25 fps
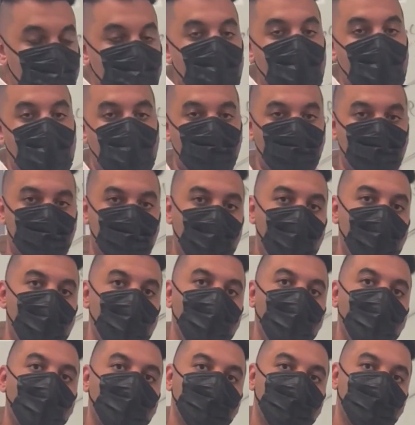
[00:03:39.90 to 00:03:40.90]
and by
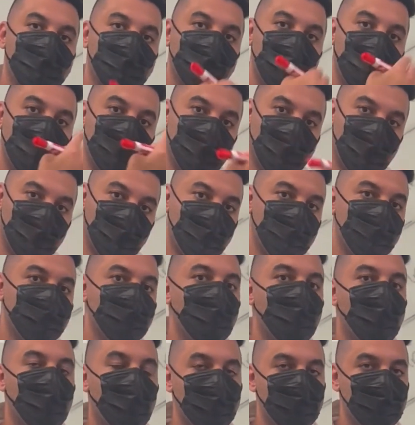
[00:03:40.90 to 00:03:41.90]
understanding these
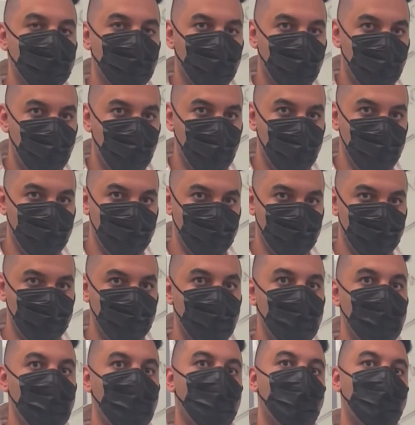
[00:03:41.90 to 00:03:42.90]
differential equations,
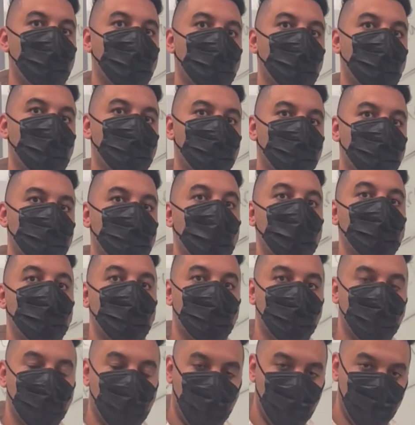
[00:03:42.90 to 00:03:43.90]
we can understand the
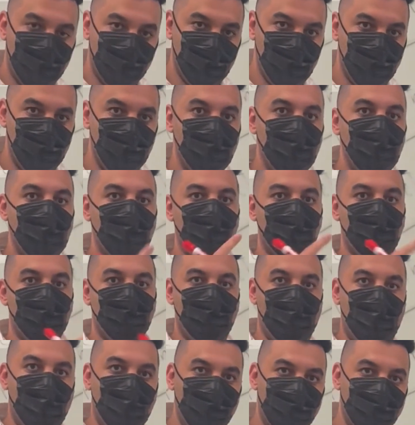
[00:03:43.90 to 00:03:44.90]
charge, the
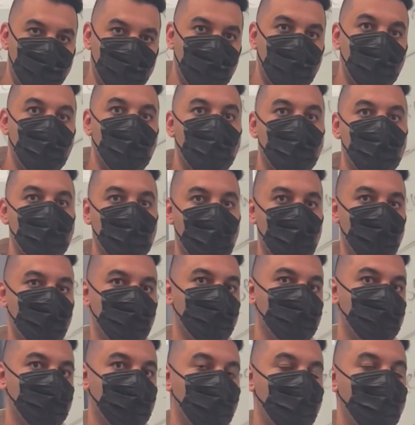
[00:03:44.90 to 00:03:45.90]
mass, the
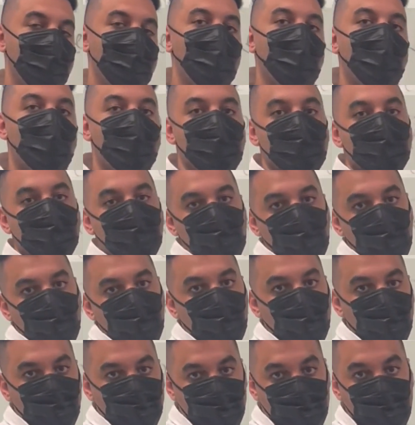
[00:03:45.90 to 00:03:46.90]
energy of these
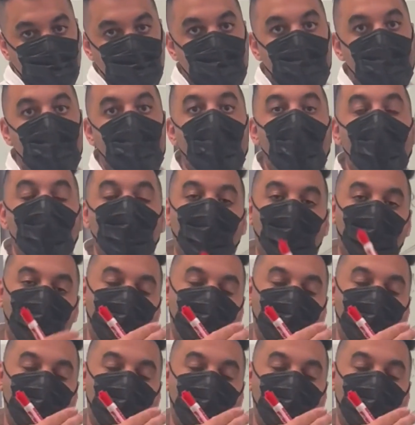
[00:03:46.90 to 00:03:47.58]
Qballs. And our